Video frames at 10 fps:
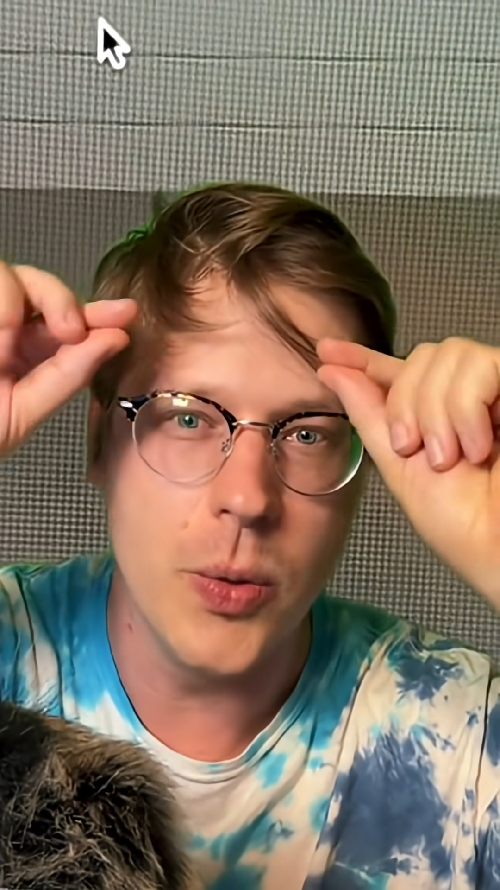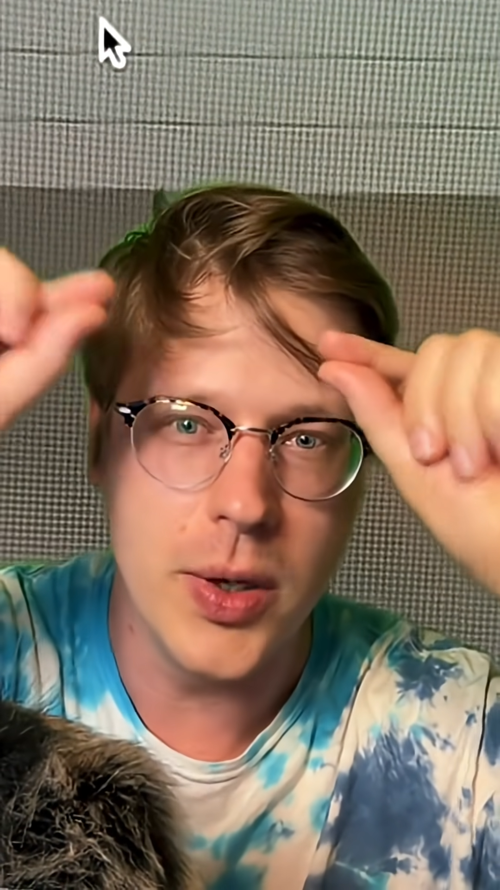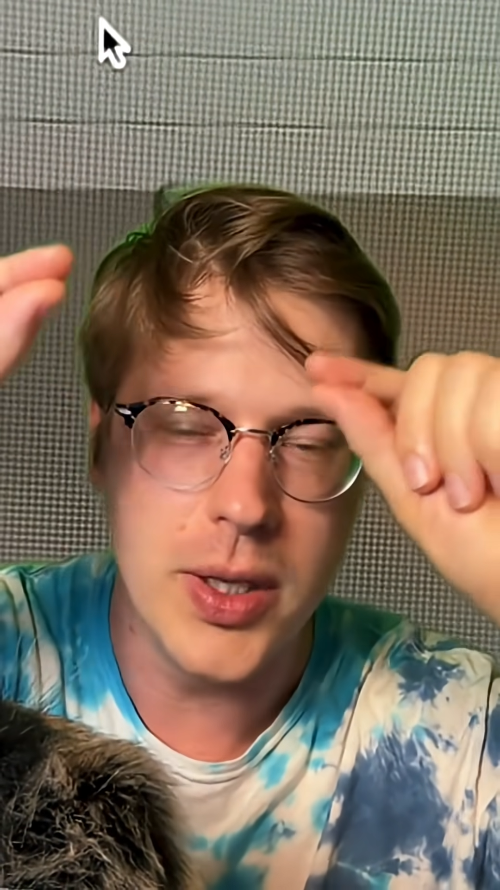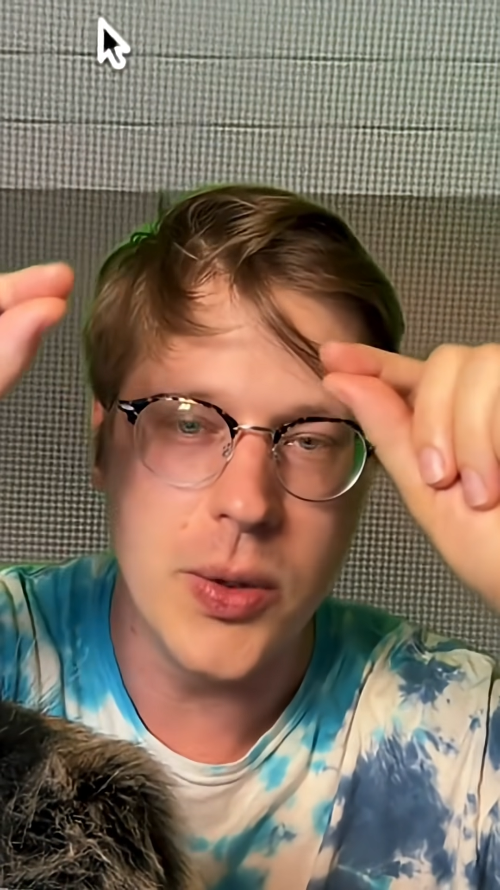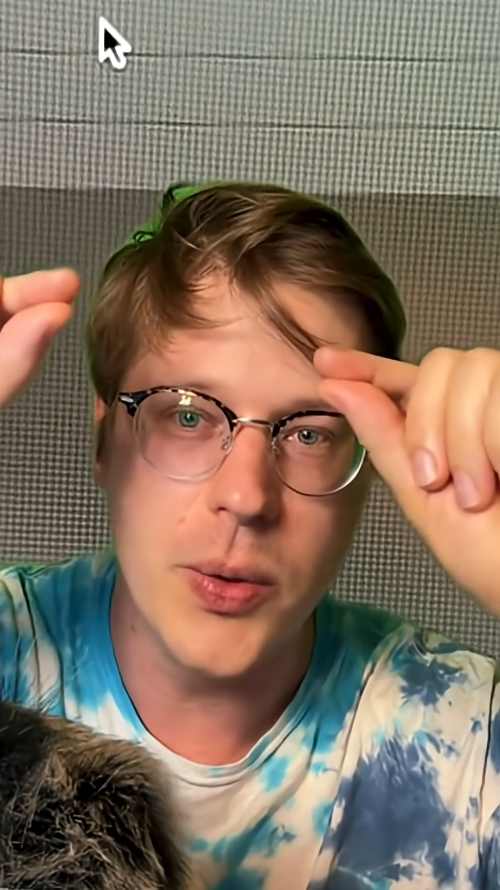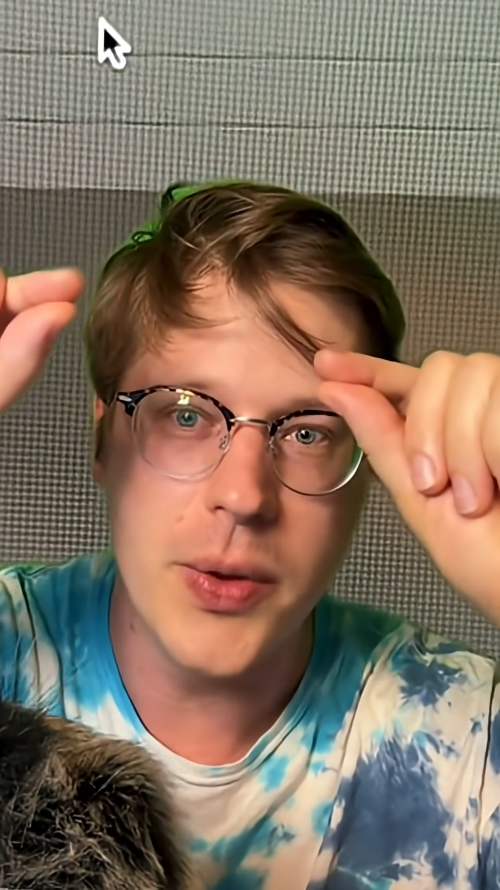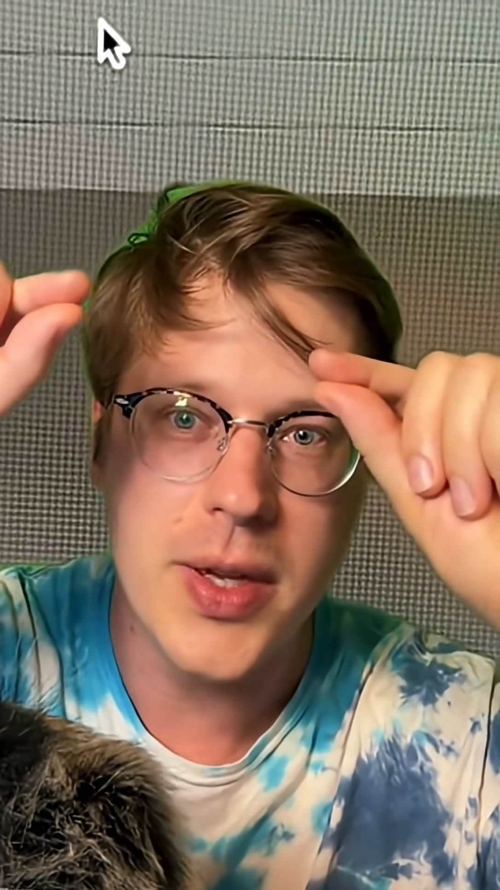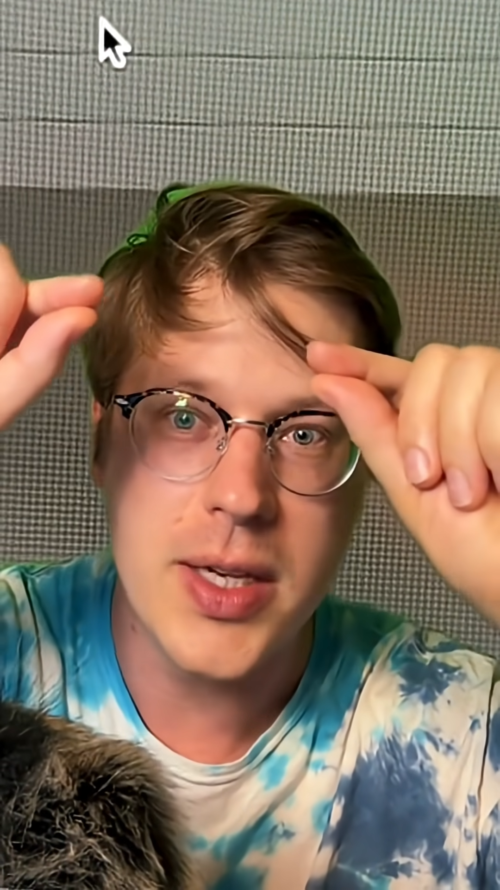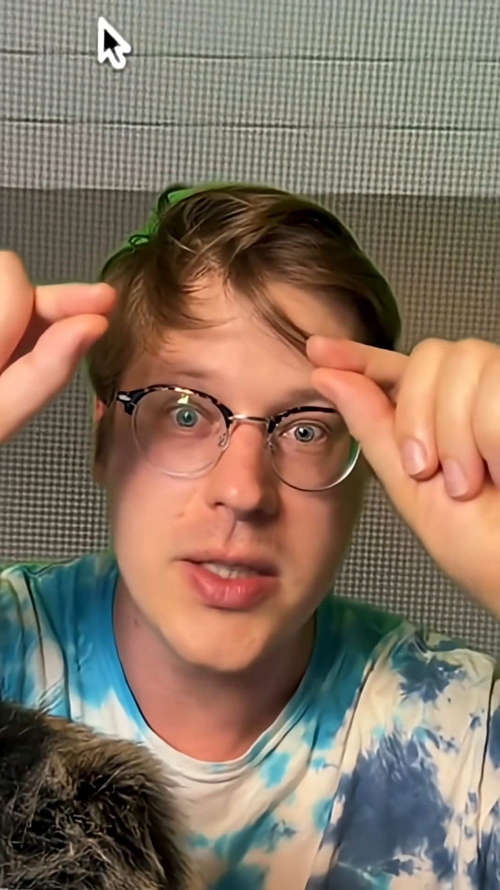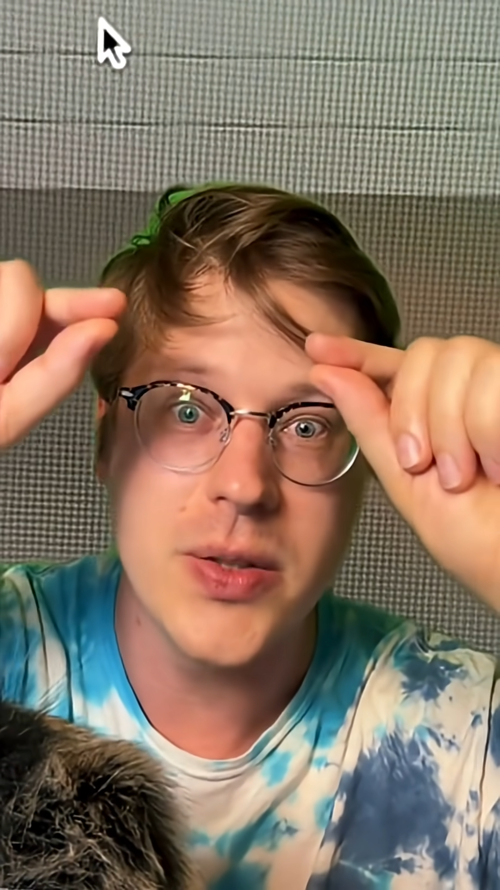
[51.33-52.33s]
really cool
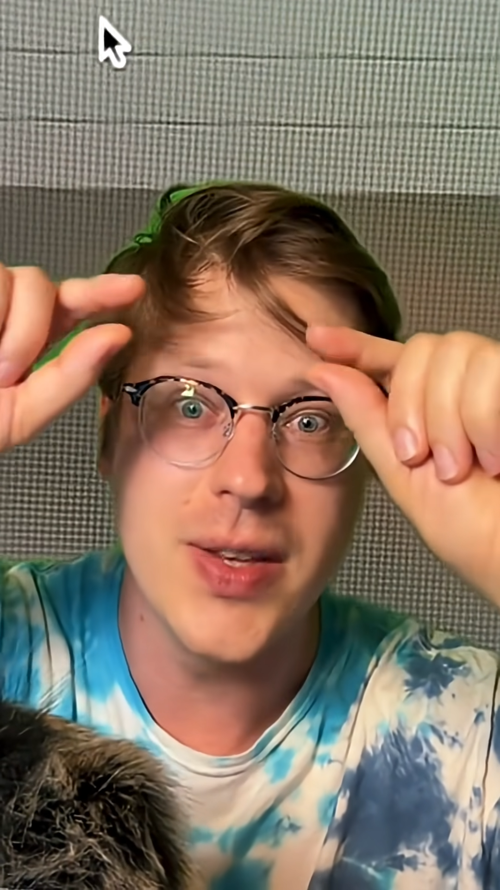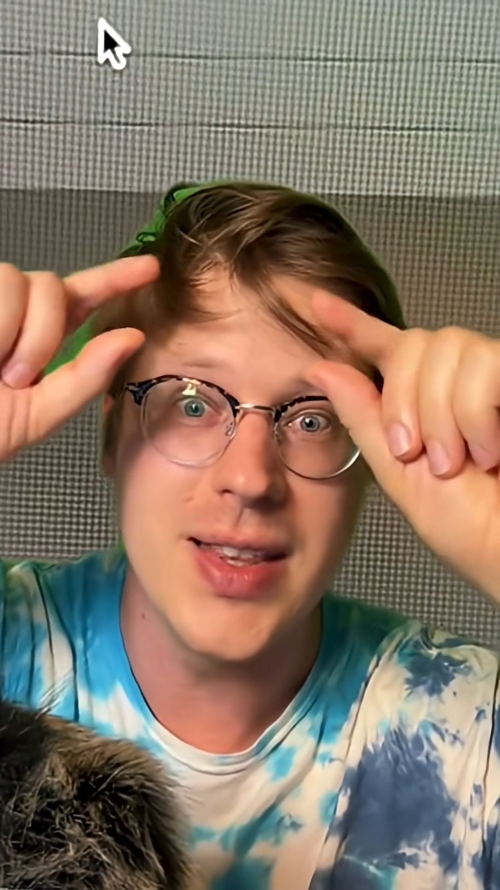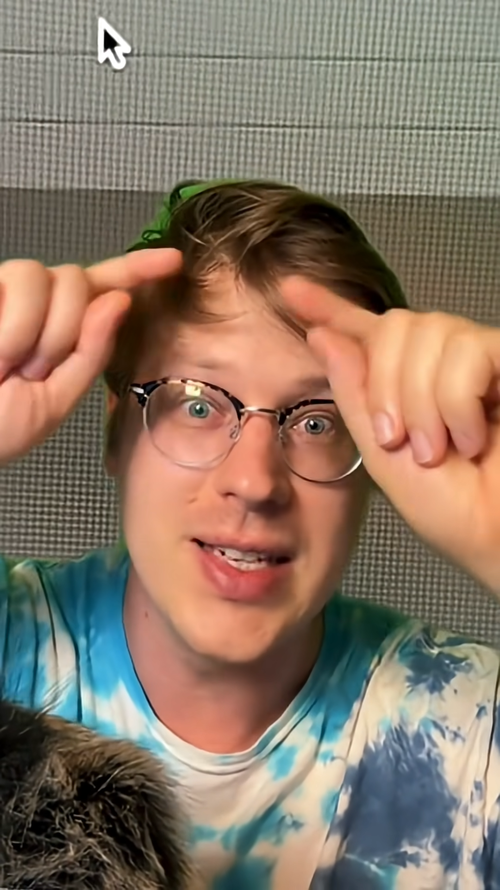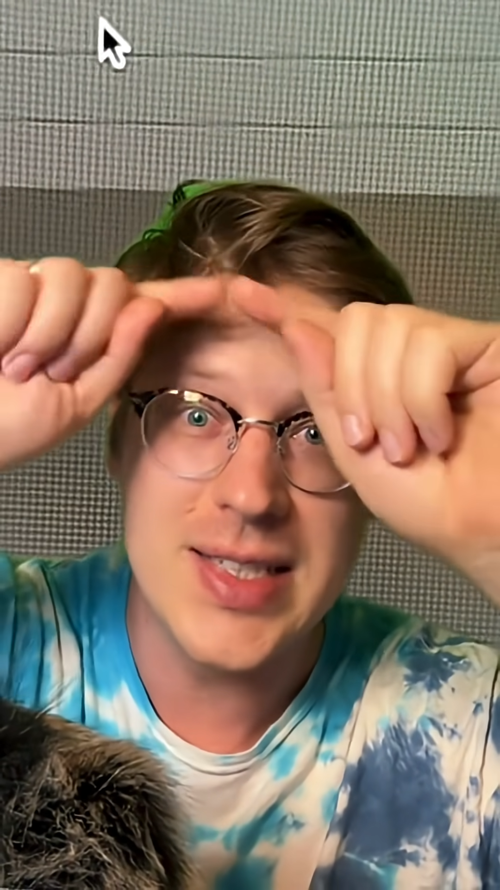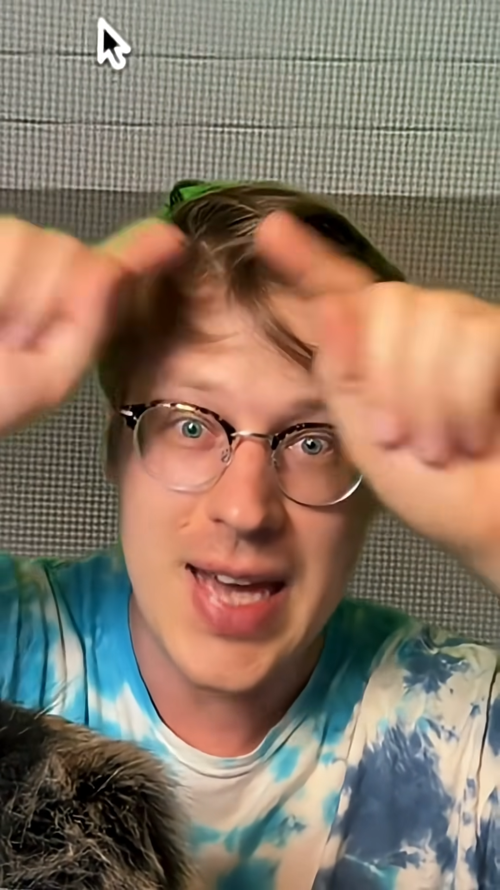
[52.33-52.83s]
things so that the